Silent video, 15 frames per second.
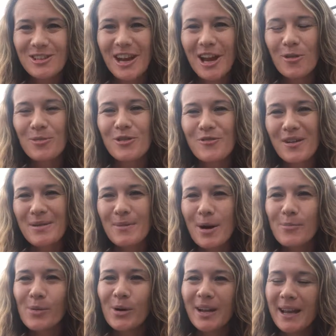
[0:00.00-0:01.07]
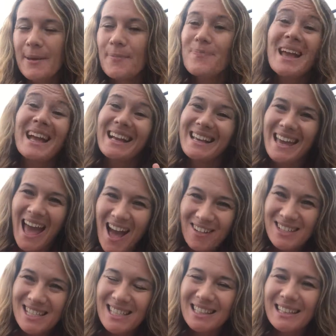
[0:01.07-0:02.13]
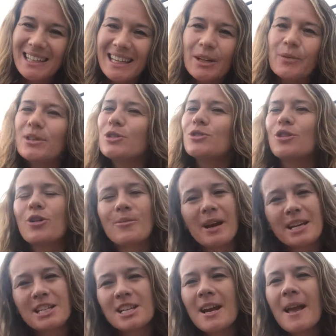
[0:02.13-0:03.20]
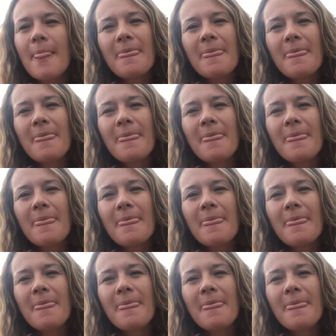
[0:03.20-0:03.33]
to help the female body. Counselling with so much